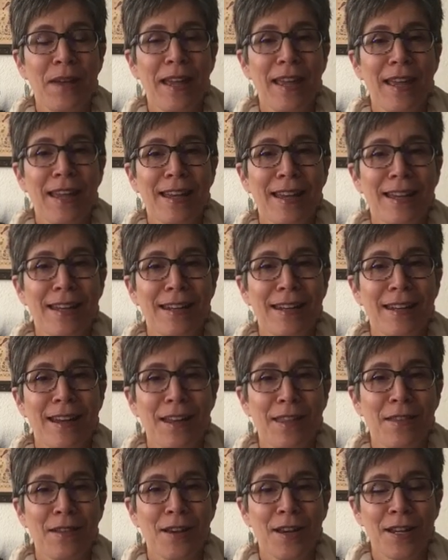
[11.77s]
and I
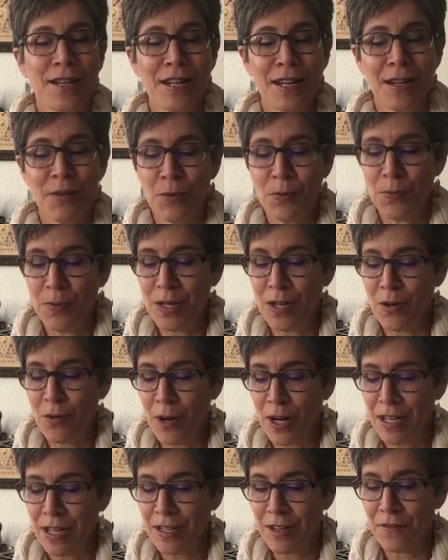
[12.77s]
thought it would be
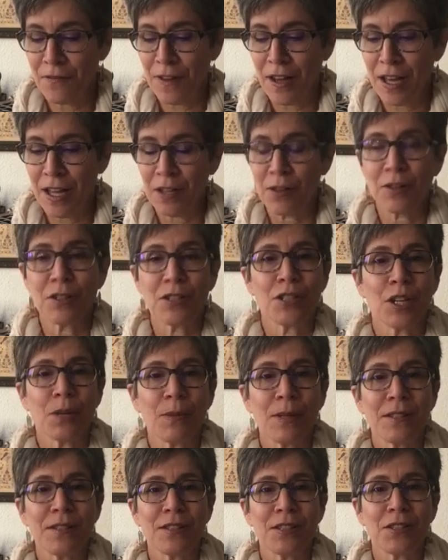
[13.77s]
great if I could share
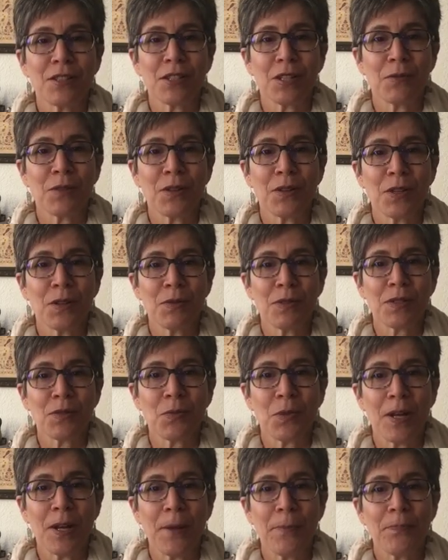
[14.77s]
my stitching with you as
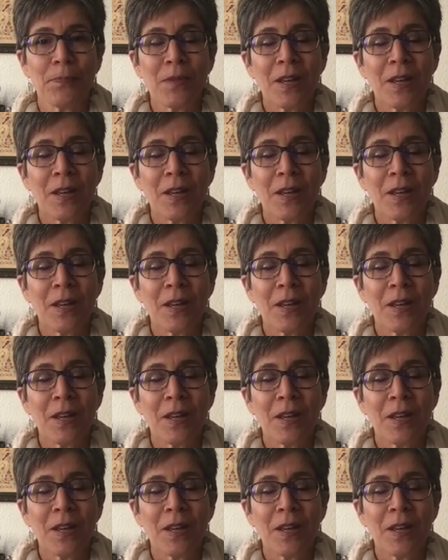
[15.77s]
well.